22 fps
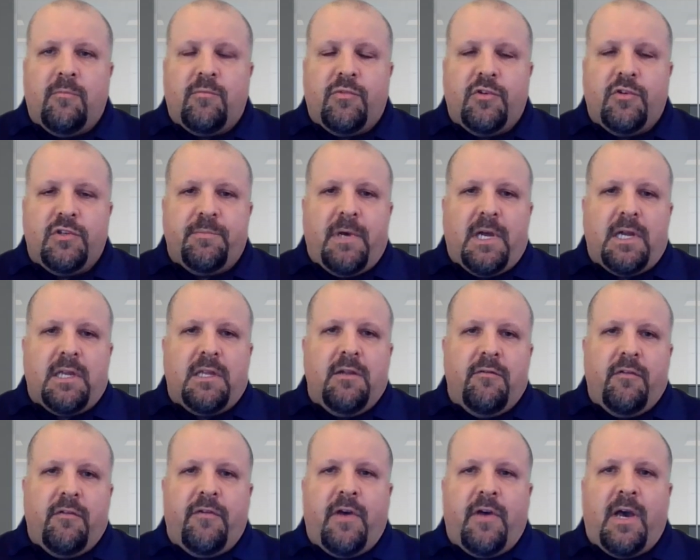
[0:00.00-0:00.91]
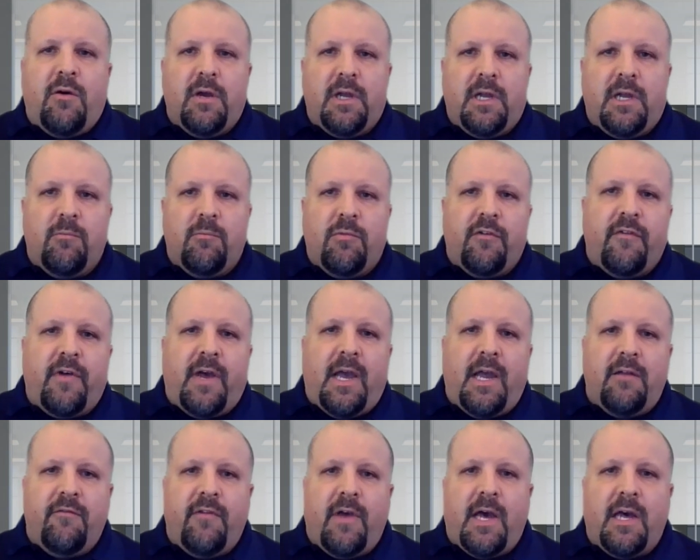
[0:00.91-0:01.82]
perspective of how it can
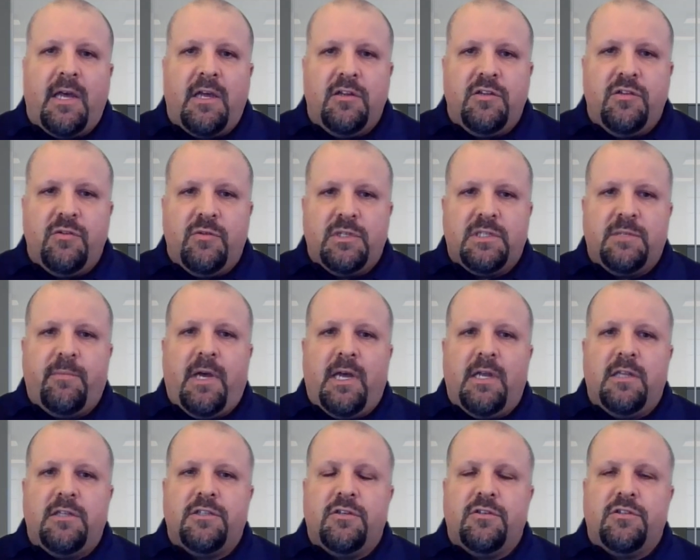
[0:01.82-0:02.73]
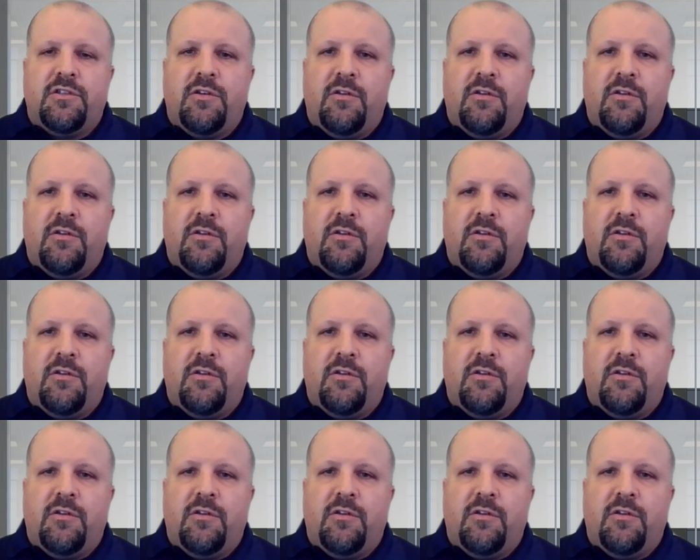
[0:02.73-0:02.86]
provide value to a sponsor.